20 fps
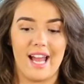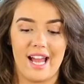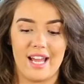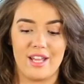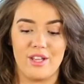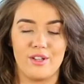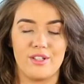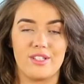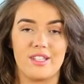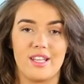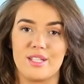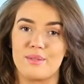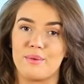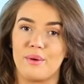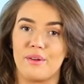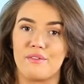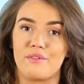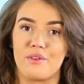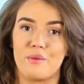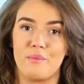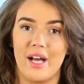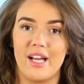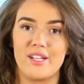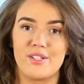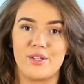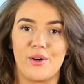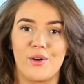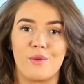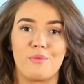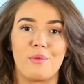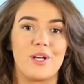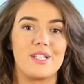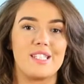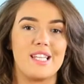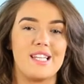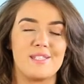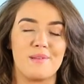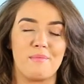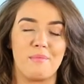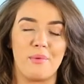I use this one for my dog because
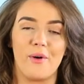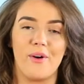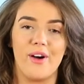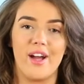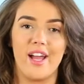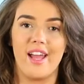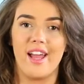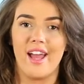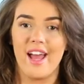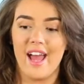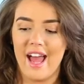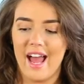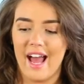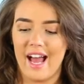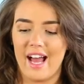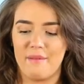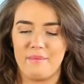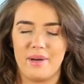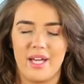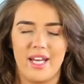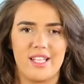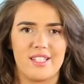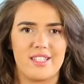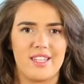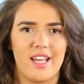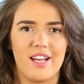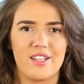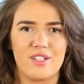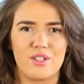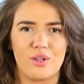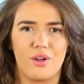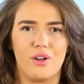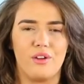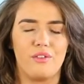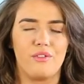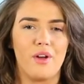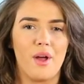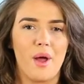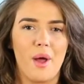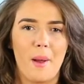he's a boy, um, and it's that sort
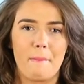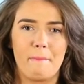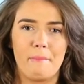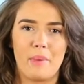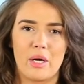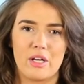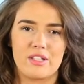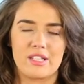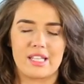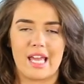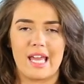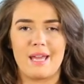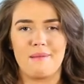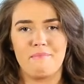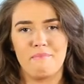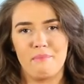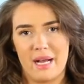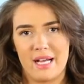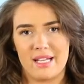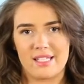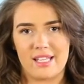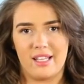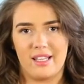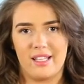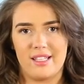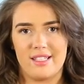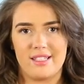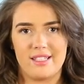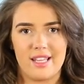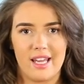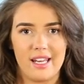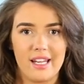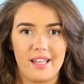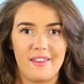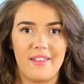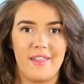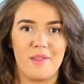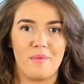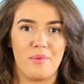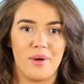of musky masculine scent,
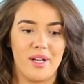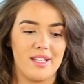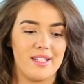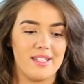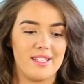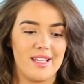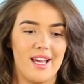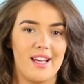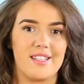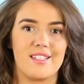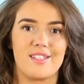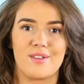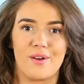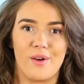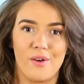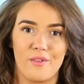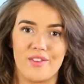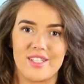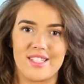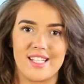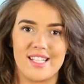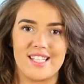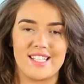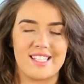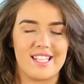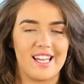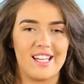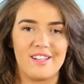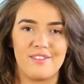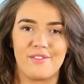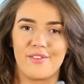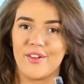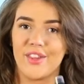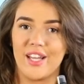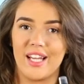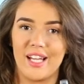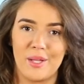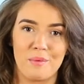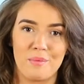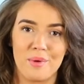and then the Princess is obviously designed for the little